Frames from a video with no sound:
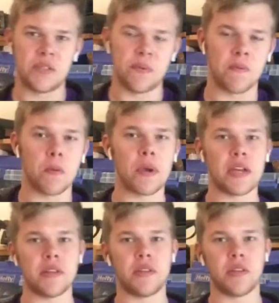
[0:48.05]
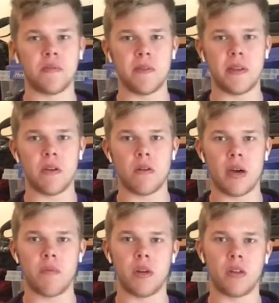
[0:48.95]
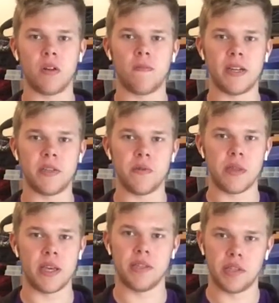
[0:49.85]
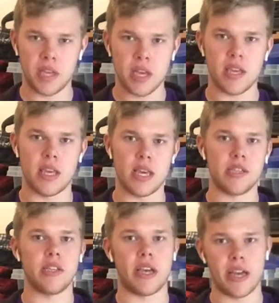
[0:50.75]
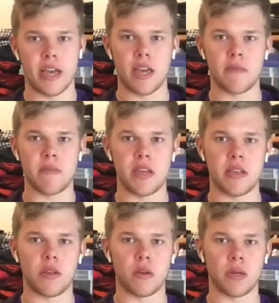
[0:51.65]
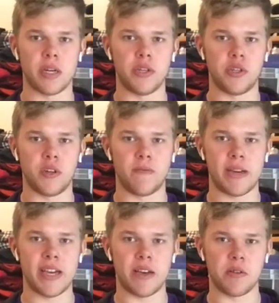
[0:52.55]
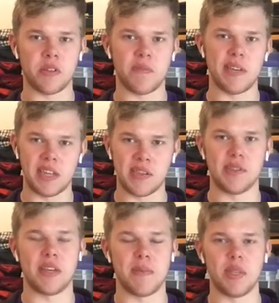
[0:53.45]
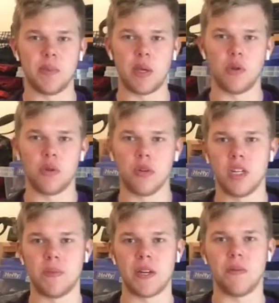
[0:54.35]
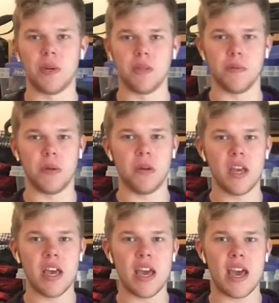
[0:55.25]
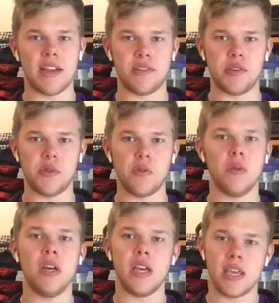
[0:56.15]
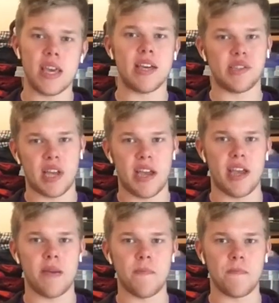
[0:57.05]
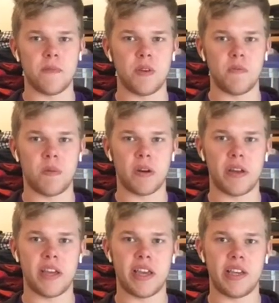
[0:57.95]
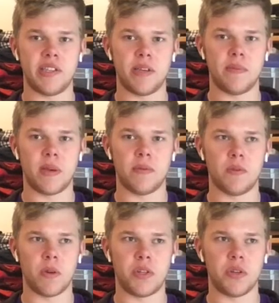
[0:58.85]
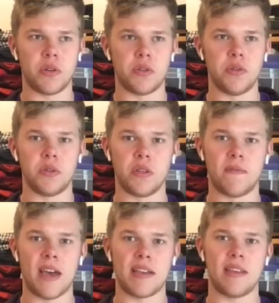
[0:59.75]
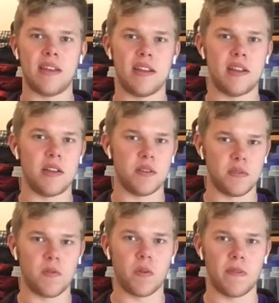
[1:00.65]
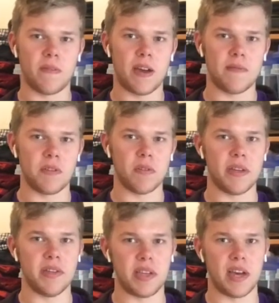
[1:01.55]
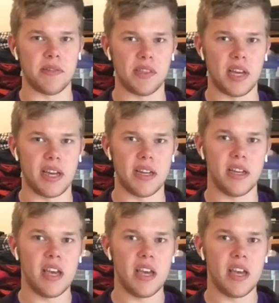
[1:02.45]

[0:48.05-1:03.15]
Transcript: Before we get into this video, I want to clarify two things. Yes, I am in the garage of my house because I miss my old garage back in Paulsbo. And two, yes, I am wearing a zipped up sweatshirt due to the fact that it is 45 degrees outside